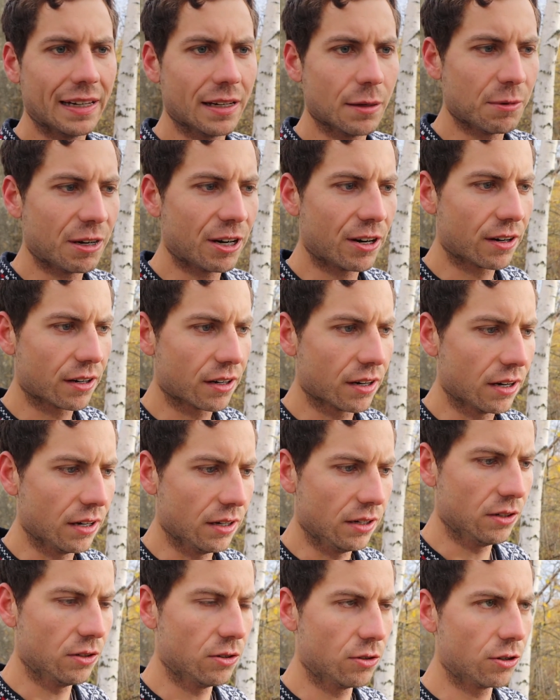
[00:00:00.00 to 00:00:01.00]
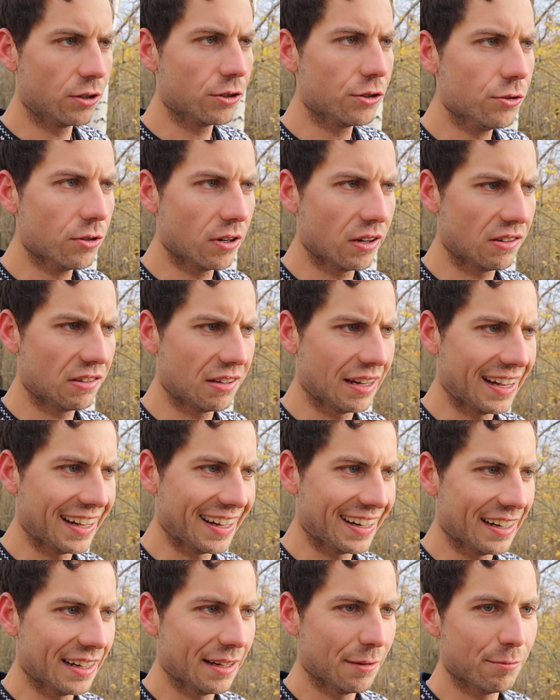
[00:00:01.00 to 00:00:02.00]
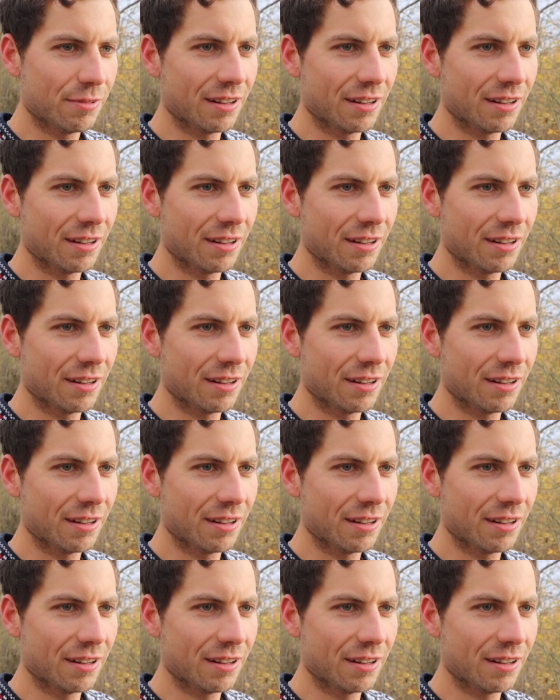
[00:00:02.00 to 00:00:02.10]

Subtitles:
in America or USA.